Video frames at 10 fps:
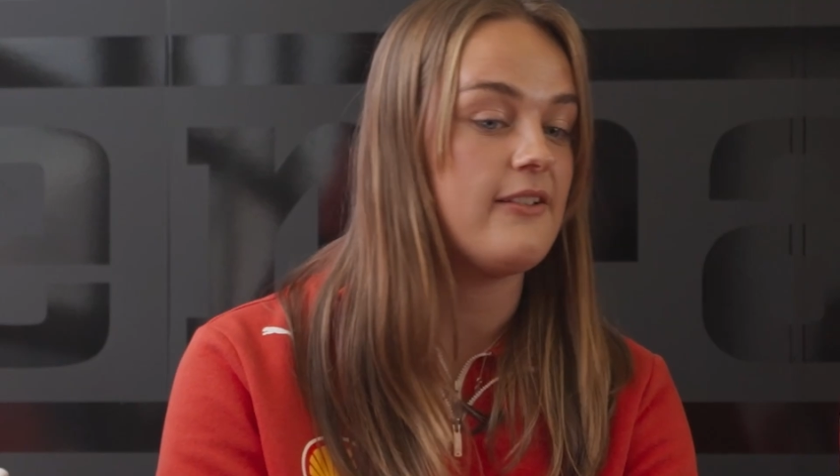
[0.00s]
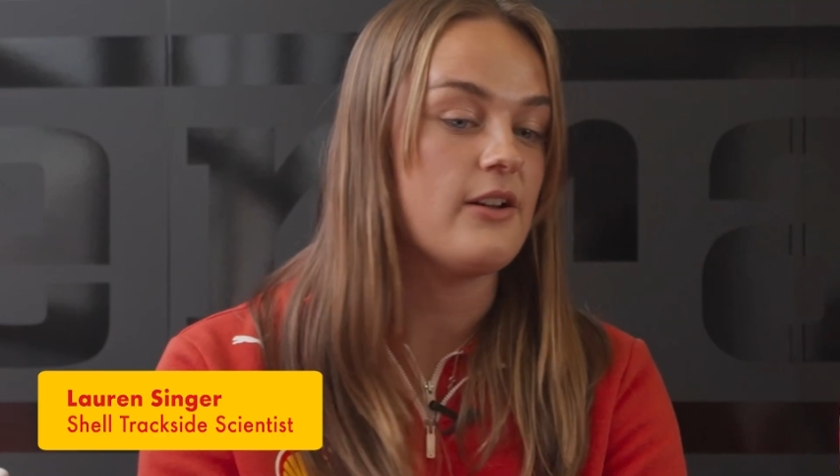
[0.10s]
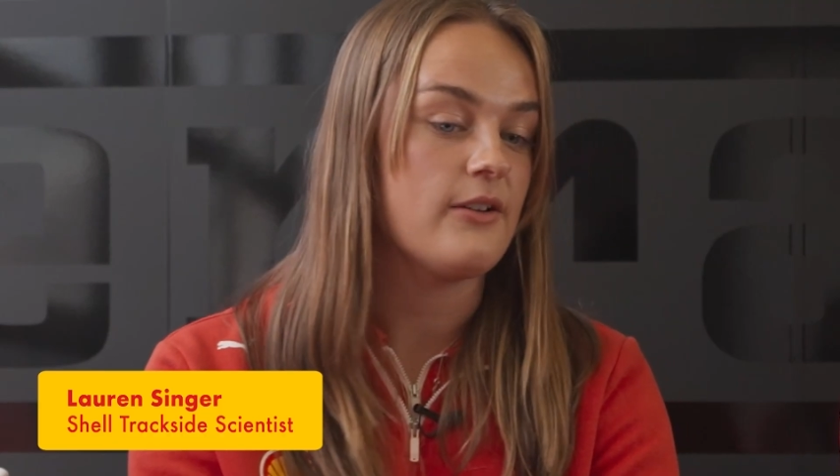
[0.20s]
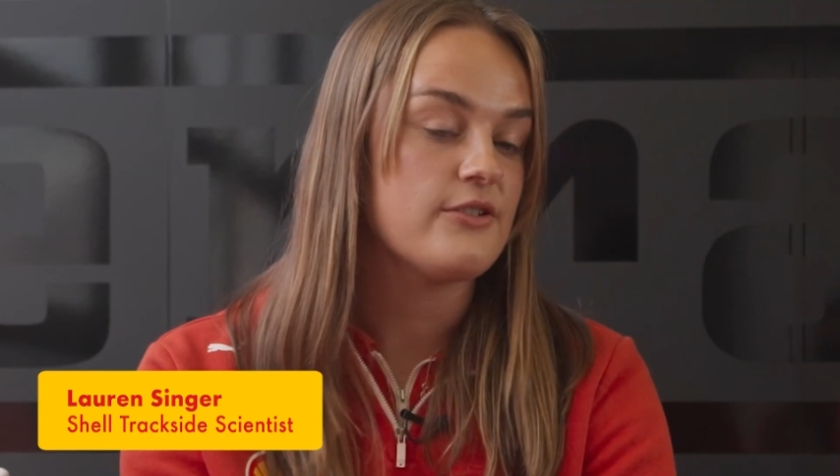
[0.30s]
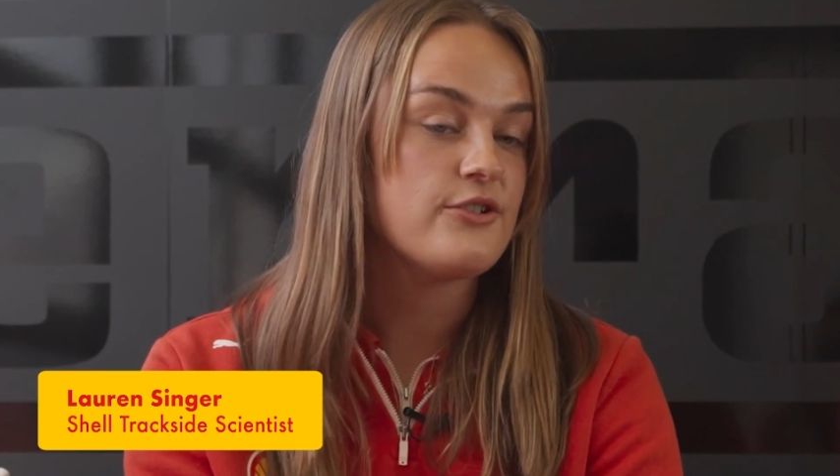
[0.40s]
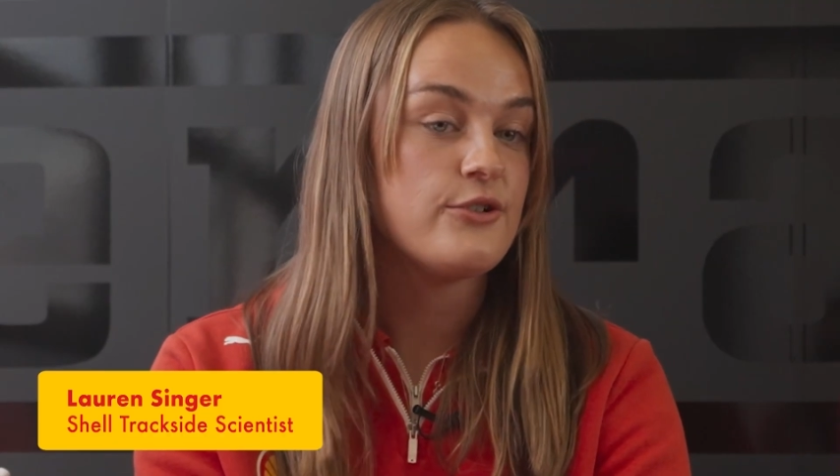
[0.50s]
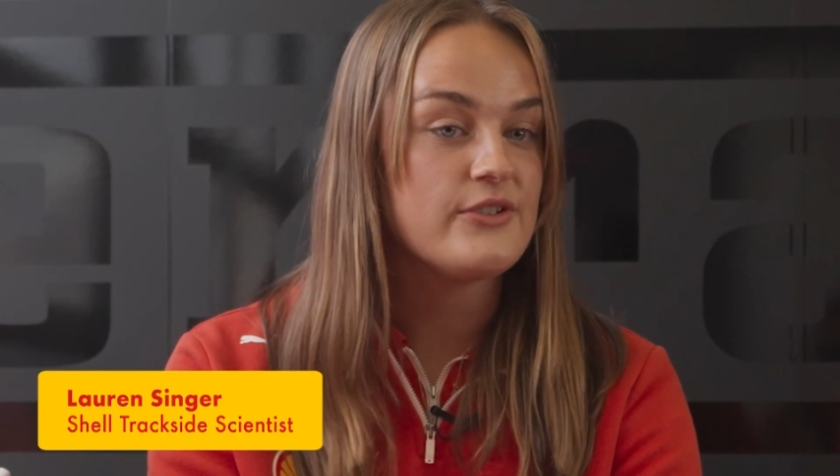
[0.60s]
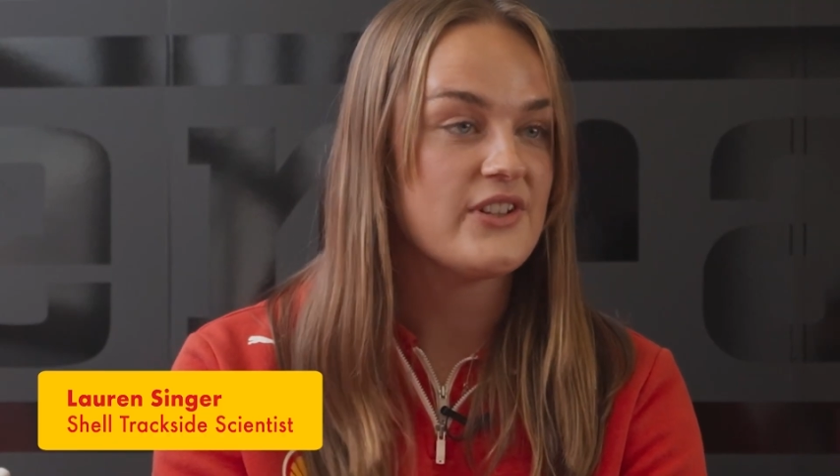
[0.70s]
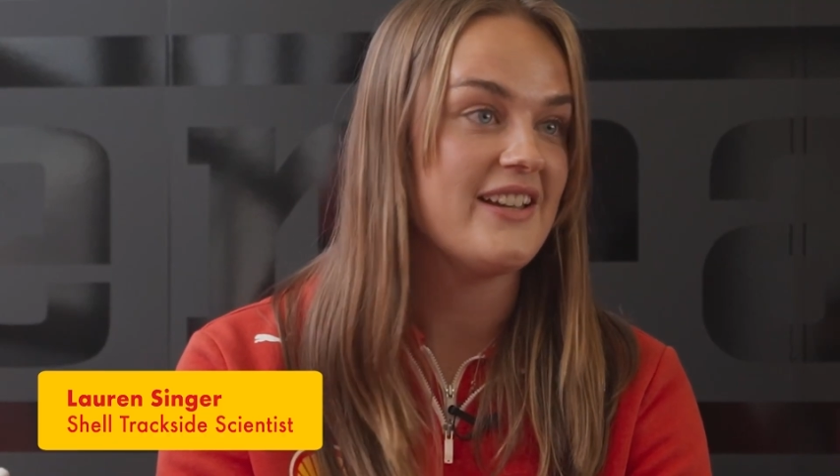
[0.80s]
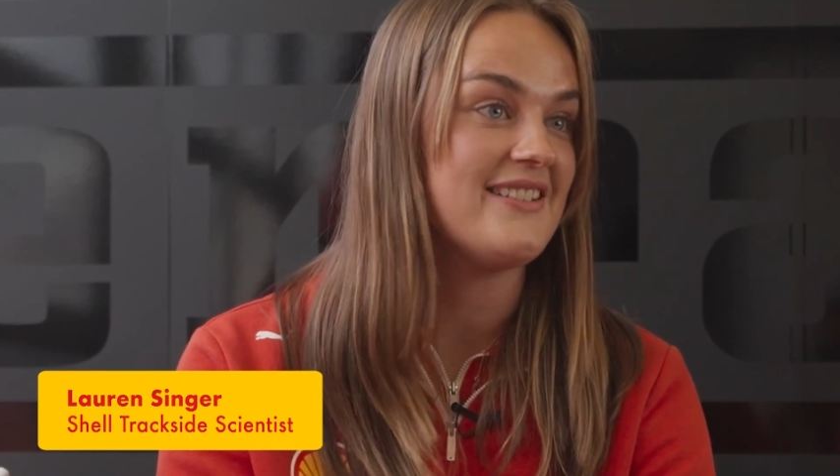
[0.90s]
There are two
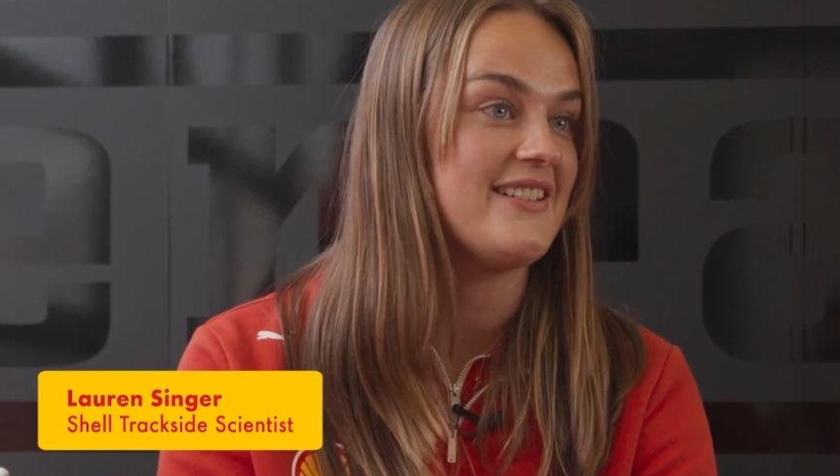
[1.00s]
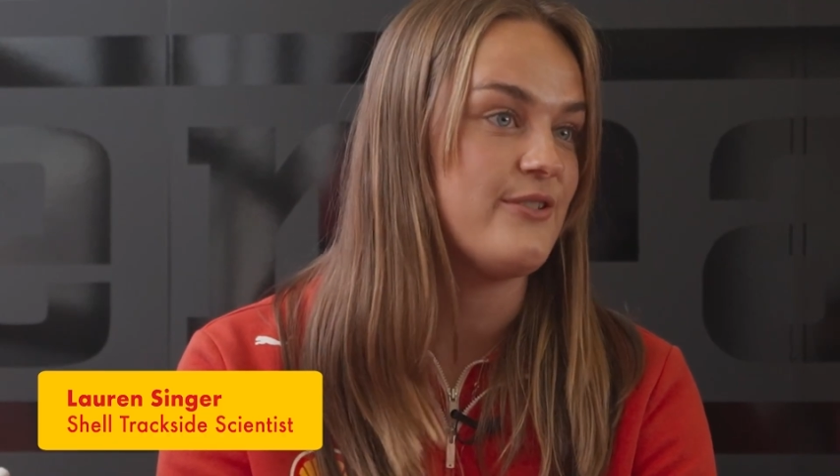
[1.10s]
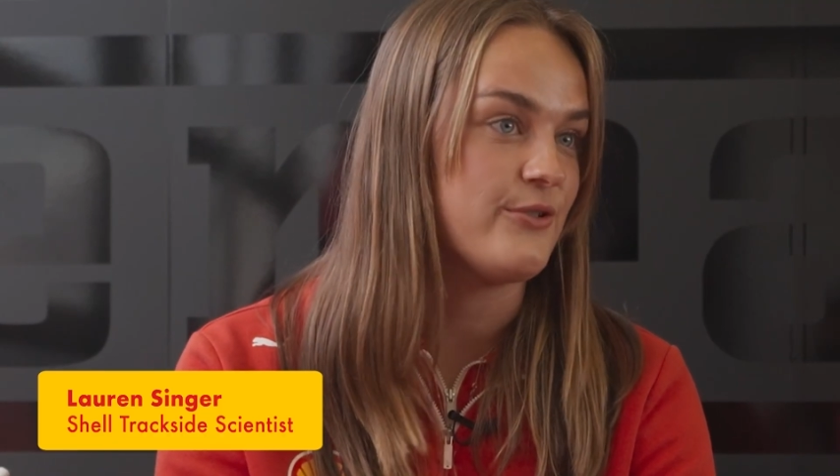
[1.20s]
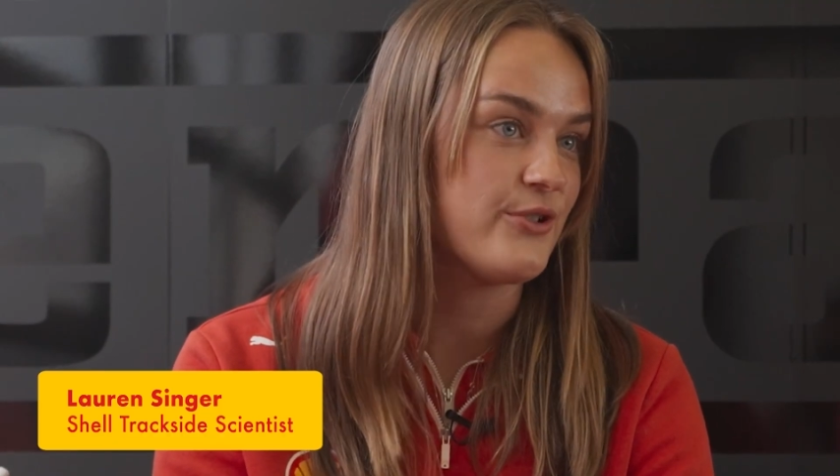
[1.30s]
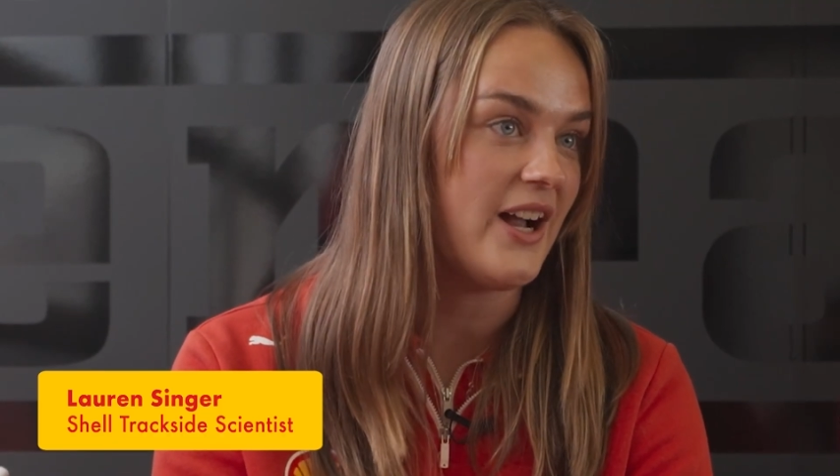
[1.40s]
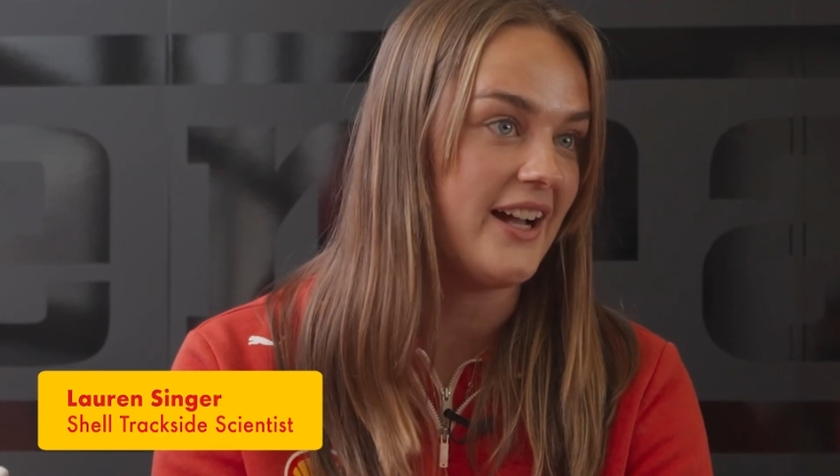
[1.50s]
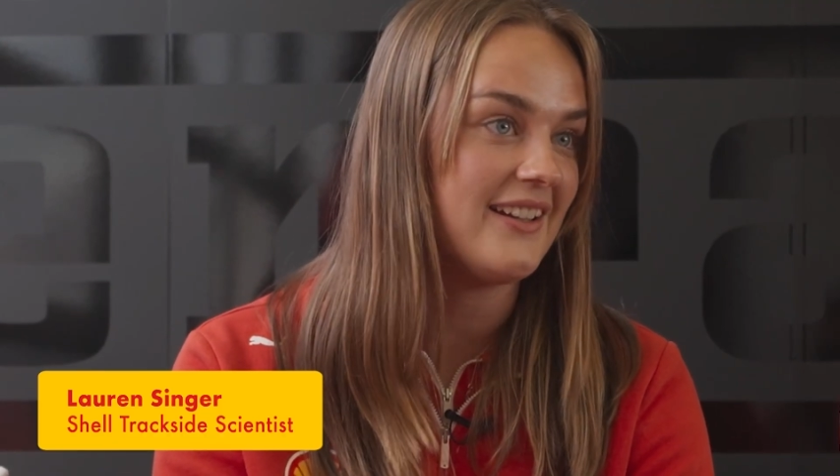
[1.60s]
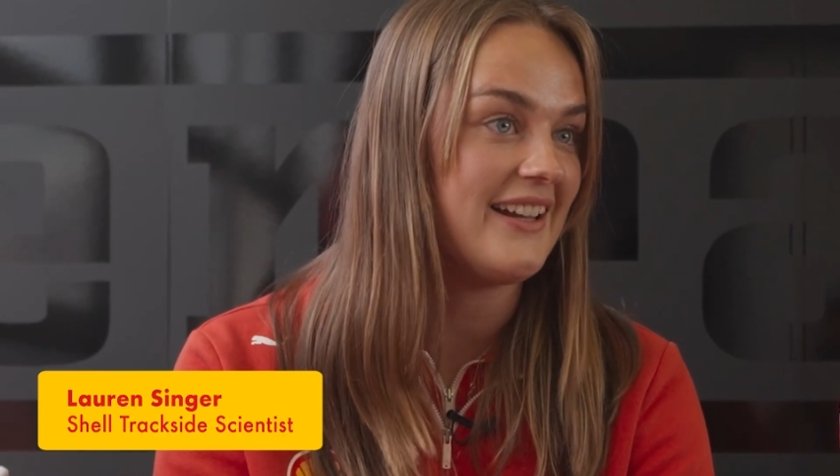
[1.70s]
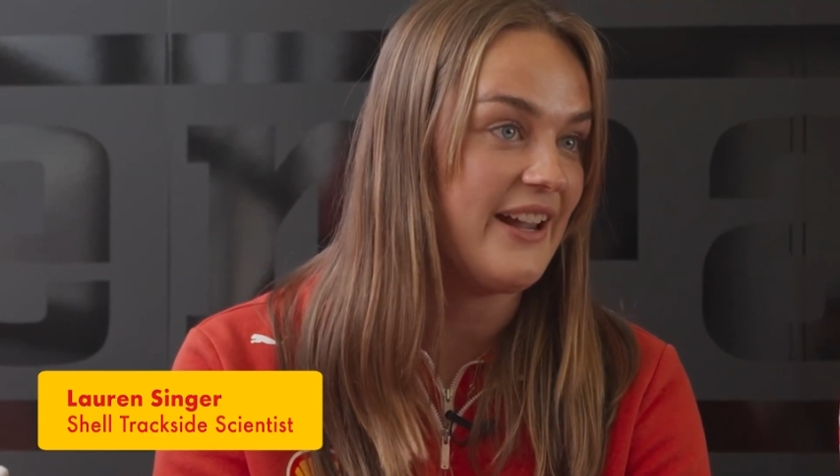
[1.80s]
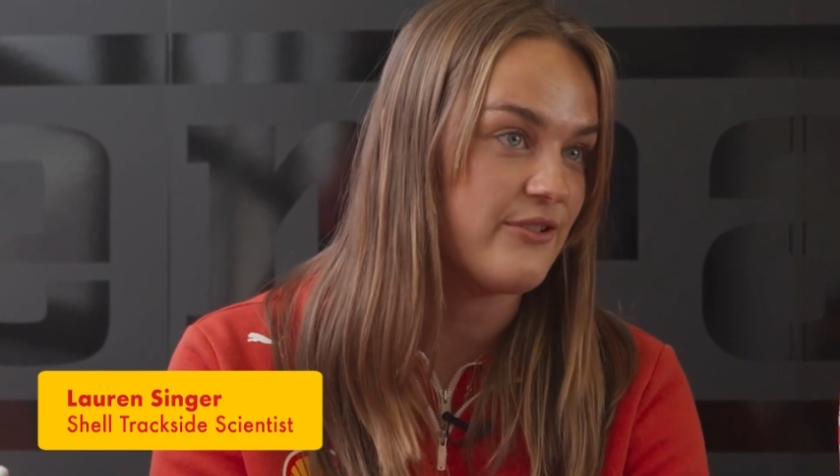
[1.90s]
scientists on
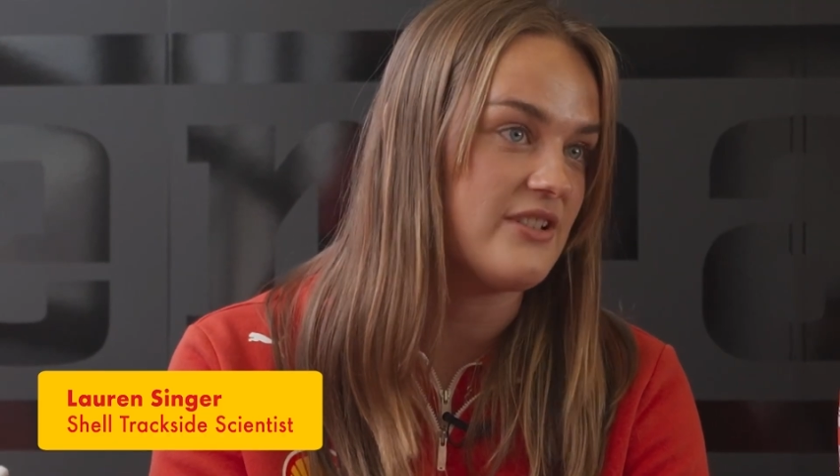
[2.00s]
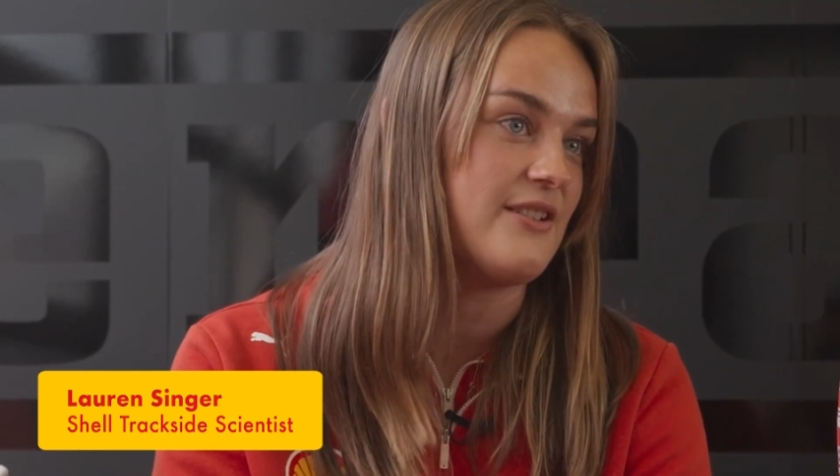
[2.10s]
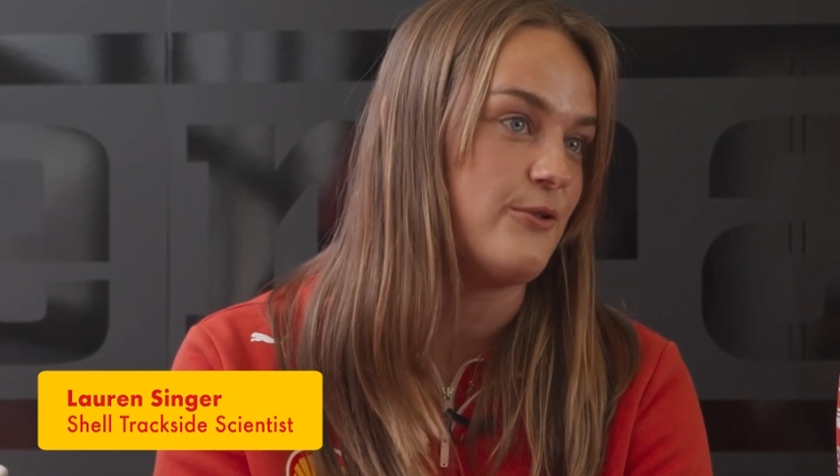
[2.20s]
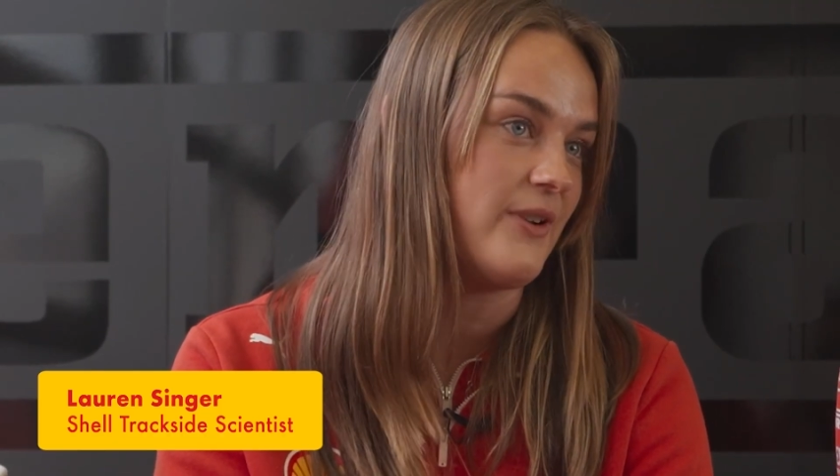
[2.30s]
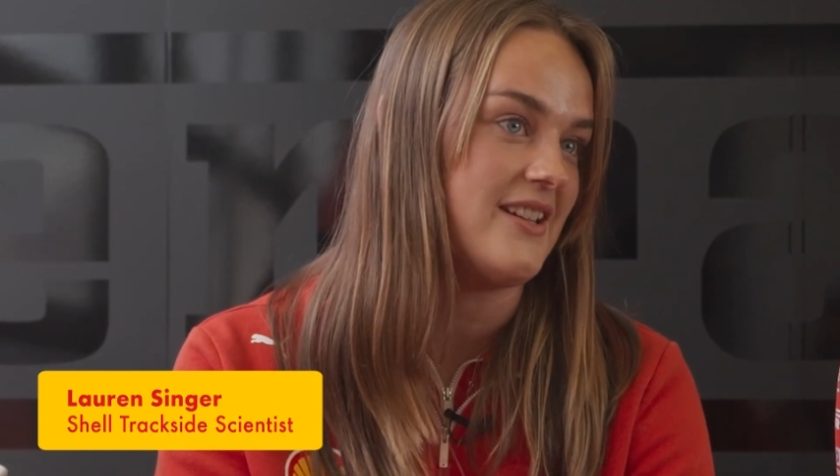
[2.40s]
track at every single